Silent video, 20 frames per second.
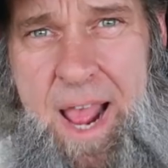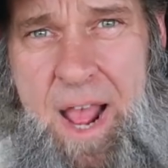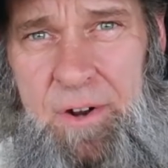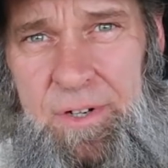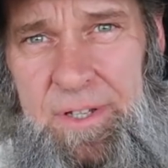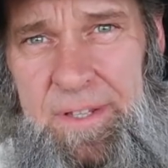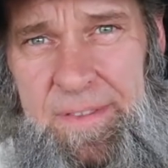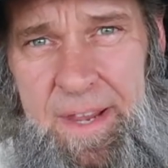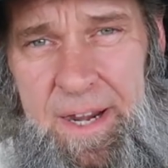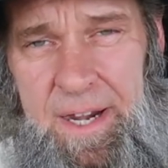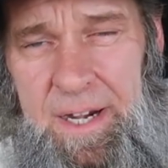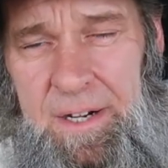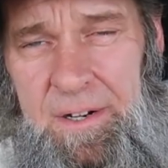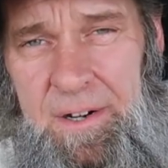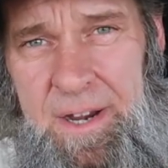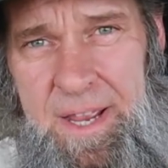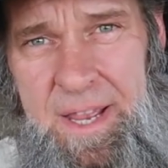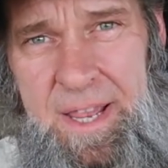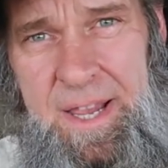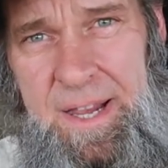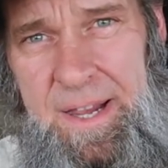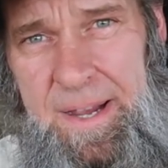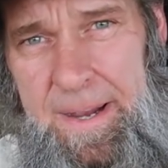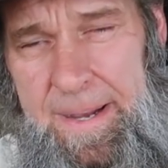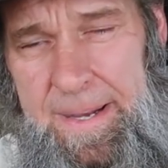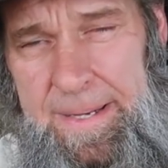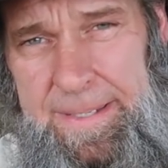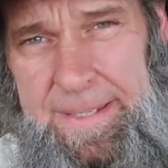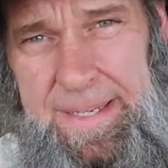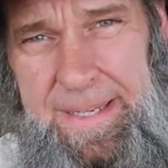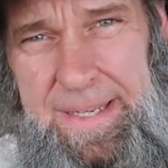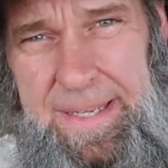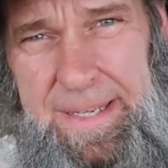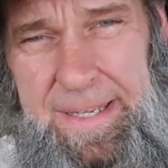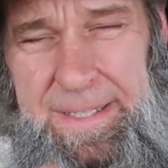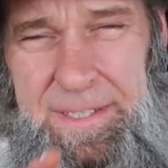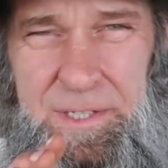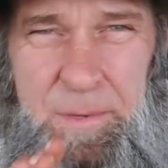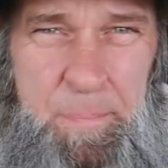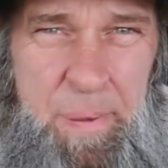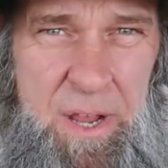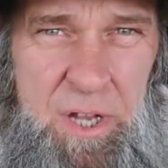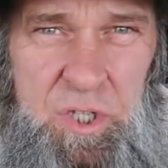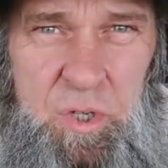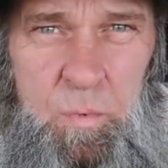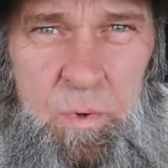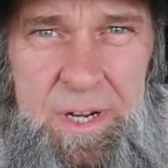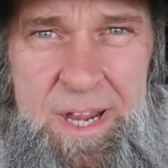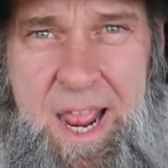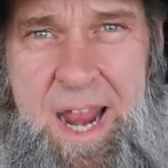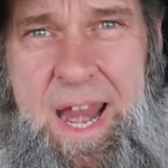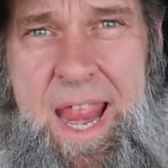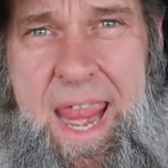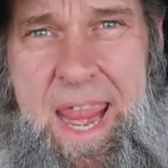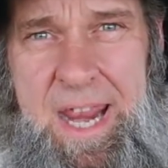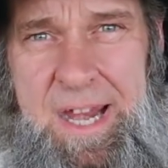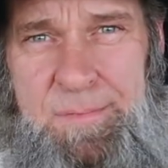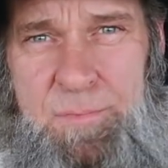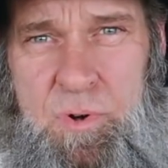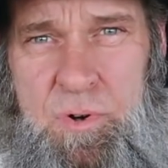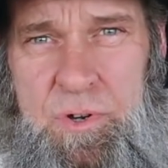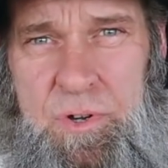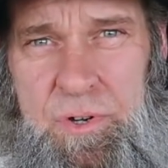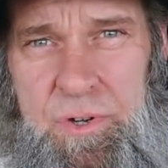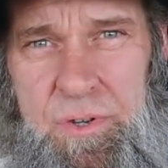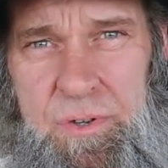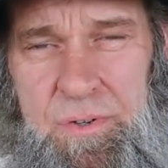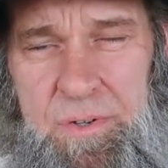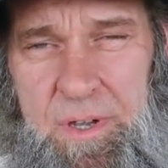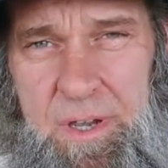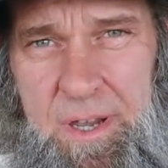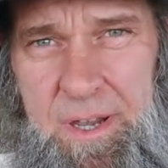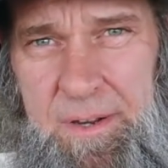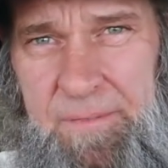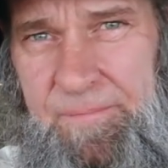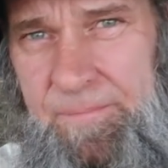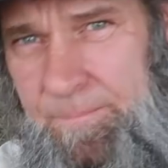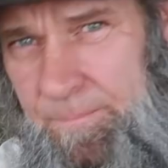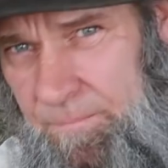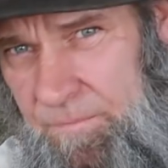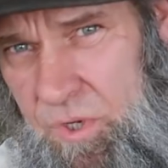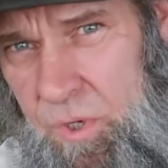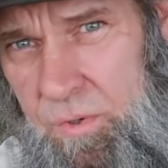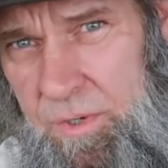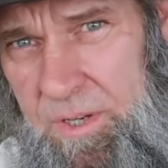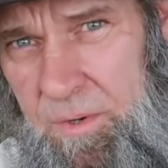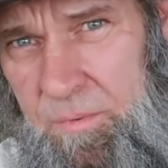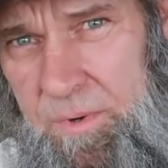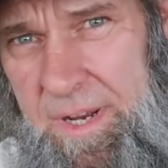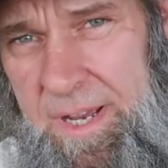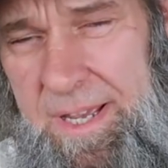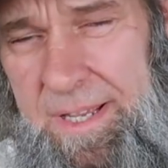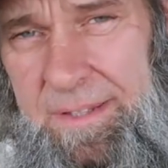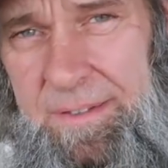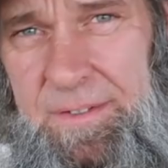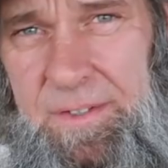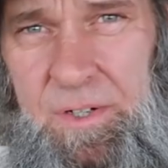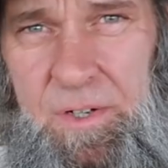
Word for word: down in there. It depends on what kind of animal you're uh, doing it with.